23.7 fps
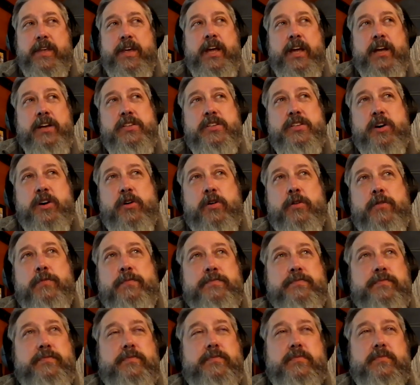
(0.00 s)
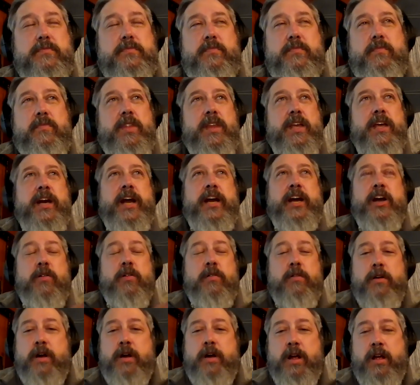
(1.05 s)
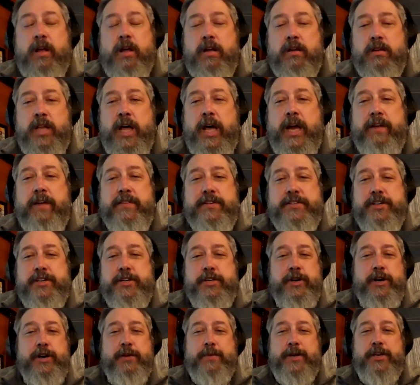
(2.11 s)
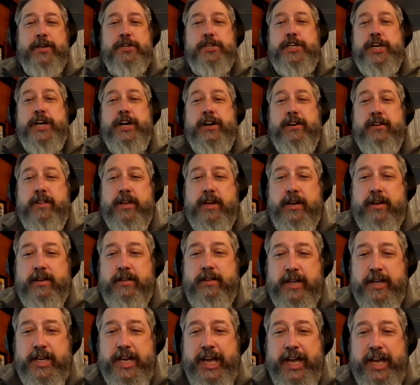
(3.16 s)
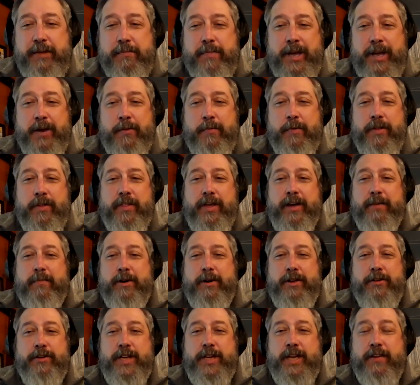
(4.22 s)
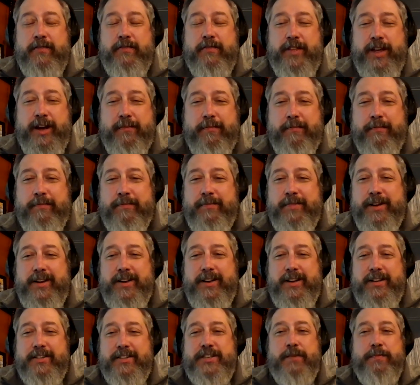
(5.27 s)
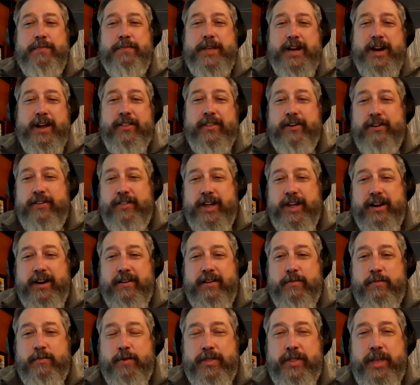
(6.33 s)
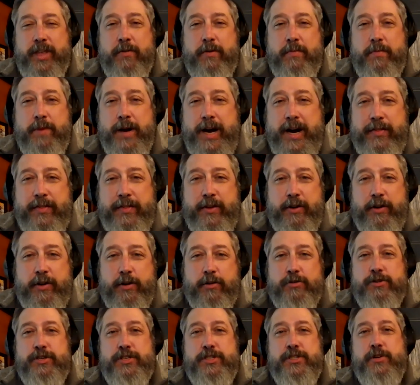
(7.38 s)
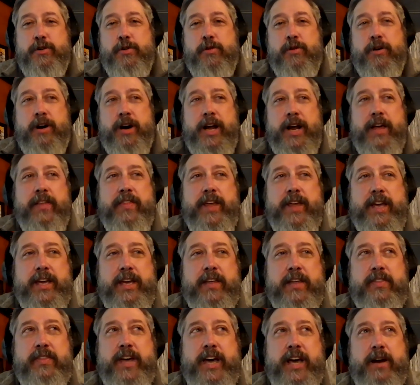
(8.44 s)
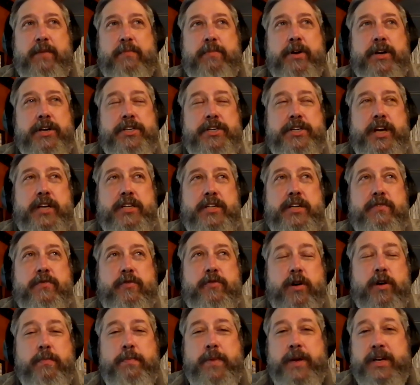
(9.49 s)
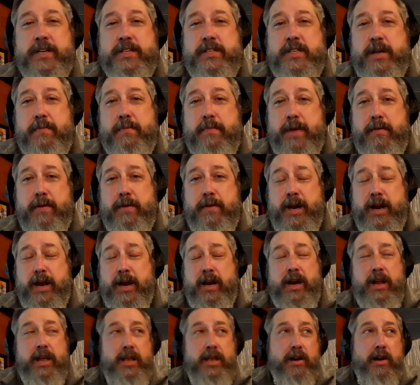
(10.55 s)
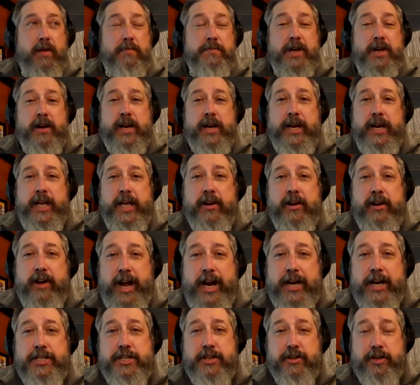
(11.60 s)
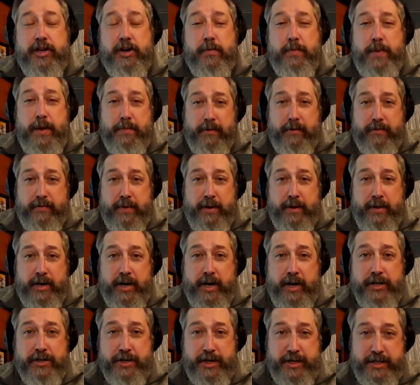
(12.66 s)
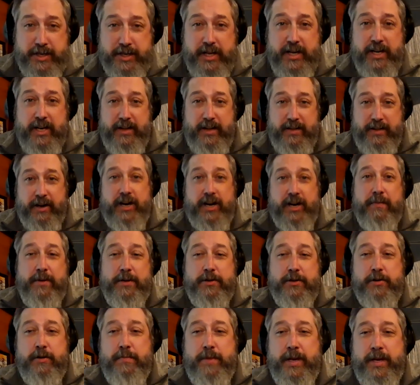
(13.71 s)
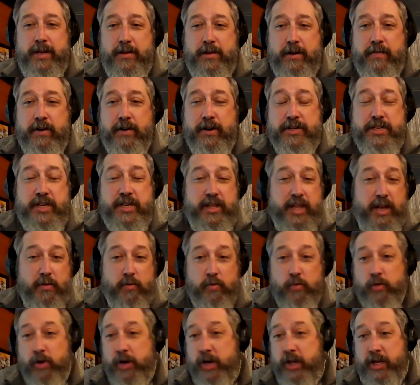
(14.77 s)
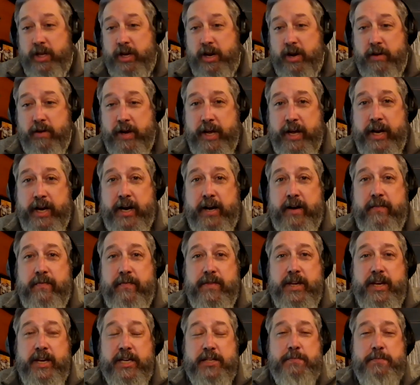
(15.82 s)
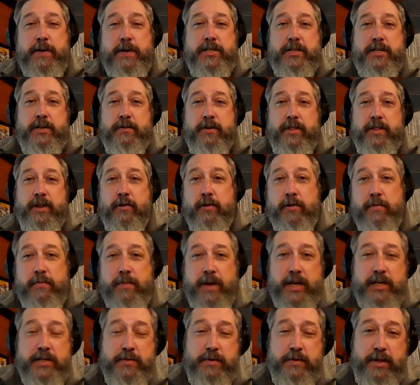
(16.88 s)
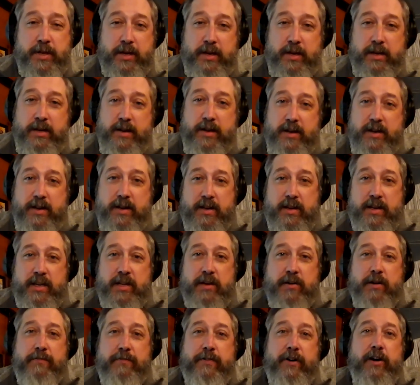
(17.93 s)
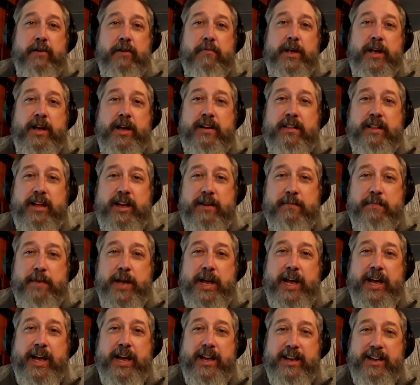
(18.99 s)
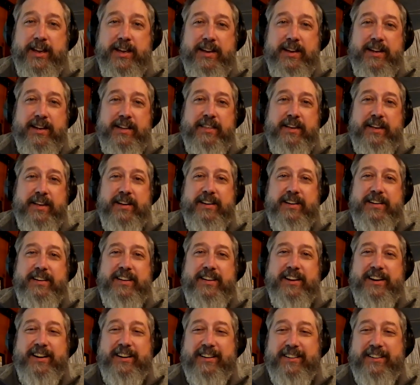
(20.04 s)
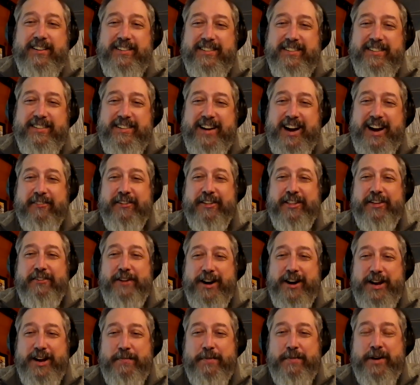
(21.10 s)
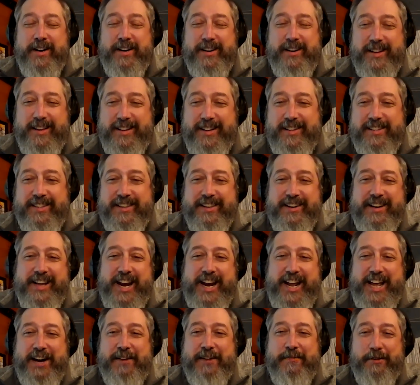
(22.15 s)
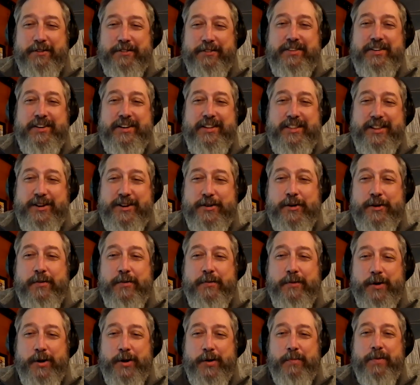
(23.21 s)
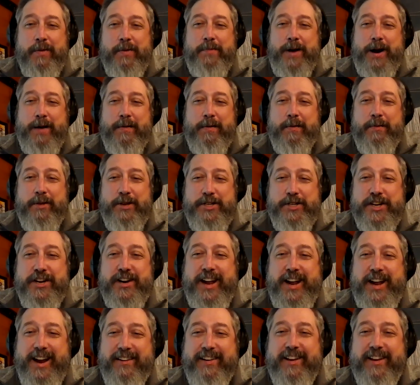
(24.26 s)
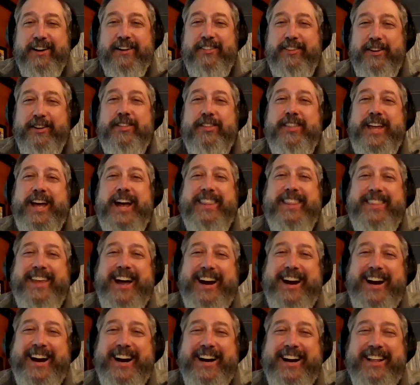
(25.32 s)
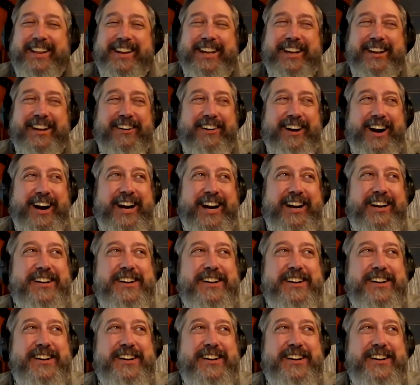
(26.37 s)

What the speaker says: And so, and I know a lot of us are doing it, but you share the game meat with them, or you give them something other than what they would buy at the grocery store, and they get that appreciation for it because they maybe, and I'm talking international, people from other countries that are coming to a big university that really don't get it, especially when they're roommates with a farm hick like me that, I really wanted to bring the dead animals into the dorm room, but probably shouldn't have, that kind of deal. Right.